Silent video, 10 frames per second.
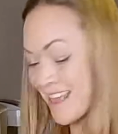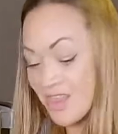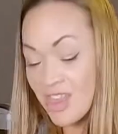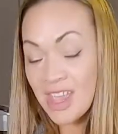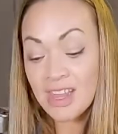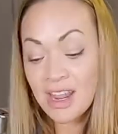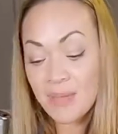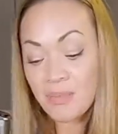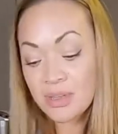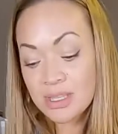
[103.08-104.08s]
Then I
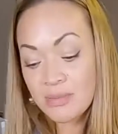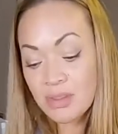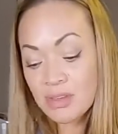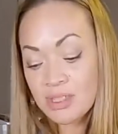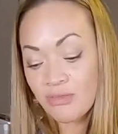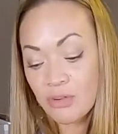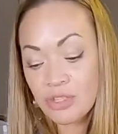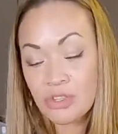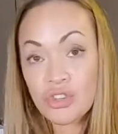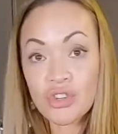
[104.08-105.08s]
put some of those
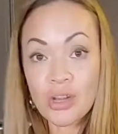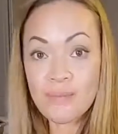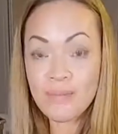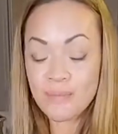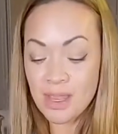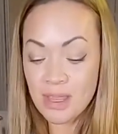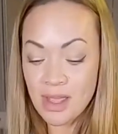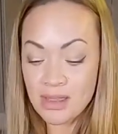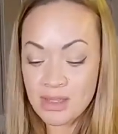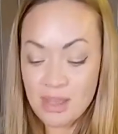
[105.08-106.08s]
frozen shrimp I
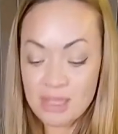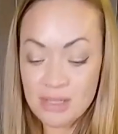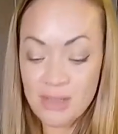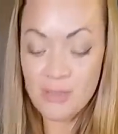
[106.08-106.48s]
got in the Costco